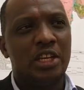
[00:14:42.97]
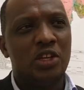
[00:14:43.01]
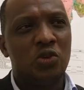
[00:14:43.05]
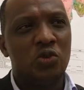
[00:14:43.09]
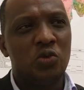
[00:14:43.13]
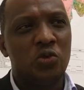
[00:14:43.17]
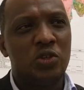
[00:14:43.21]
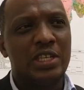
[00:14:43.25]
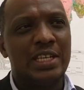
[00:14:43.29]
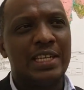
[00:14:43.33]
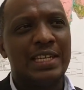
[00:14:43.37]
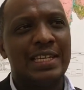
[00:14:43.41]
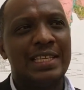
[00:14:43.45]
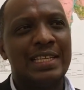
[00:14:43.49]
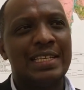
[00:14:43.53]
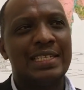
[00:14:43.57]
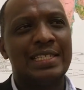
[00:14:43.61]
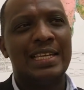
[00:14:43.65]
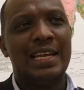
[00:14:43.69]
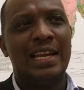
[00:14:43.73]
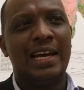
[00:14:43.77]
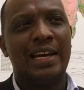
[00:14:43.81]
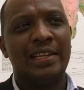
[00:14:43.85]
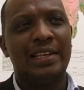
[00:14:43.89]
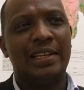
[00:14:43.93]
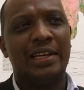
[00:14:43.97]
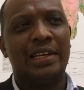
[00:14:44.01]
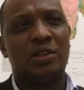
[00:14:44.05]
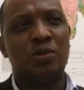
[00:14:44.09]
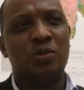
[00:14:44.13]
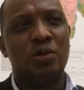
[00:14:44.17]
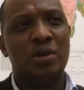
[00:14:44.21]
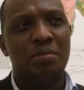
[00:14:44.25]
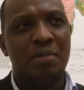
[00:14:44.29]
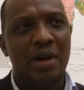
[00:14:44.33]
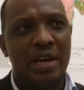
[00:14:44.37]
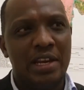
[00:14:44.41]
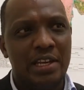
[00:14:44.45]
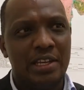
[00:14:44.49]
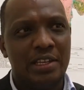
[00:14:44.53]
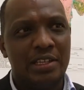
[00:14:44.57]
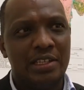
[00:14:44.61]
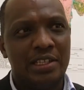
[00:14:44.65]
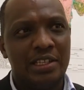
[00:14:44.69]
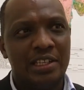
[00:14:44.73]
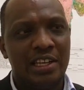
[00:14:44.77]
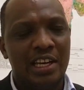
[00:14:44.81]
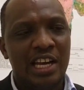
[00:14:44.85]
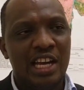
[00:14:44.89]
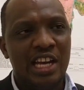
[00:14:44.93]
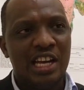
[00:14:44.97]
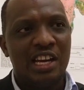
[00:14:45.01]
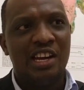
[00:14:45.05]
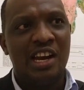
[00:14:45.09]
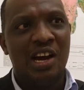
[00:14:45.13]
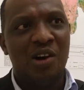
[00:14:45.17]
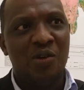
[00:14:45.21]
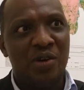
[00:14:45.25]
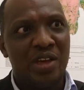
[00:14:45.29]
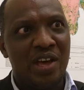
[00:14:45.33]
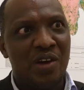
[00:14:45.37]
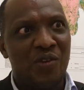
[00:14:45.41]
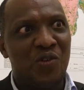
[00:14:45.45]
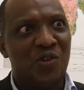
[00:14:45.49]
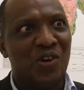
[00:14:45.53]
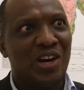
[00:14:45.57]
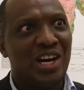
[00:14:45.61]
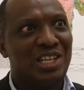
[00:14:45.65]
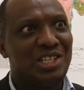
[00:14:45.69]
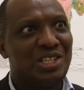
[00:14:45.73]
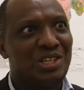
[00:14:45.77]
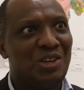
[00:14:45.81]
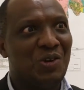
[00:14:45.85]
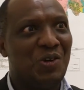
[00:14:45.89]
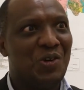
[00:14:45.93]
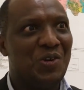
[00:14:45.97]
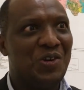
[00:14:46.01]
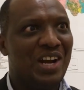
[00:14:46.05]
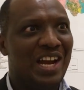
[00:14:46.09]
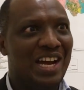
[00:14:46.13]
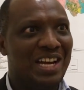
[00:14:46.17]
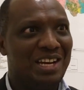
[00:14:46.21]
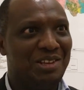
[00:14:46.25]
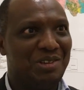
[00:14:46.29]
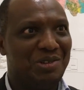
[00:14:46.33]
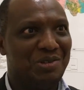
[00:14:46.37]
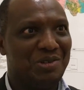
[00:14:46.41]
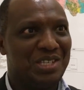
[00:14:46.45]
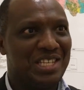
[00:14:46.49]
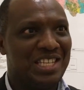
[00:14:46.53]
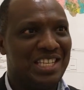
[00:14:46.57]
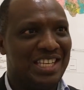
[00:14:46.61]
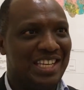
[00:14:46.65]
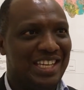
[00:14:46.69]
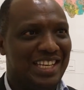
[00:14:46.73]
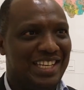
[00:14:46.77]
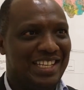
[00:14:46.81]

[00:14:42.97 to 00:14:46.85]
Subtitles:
using this land that we managed? Now we are focusing on land use.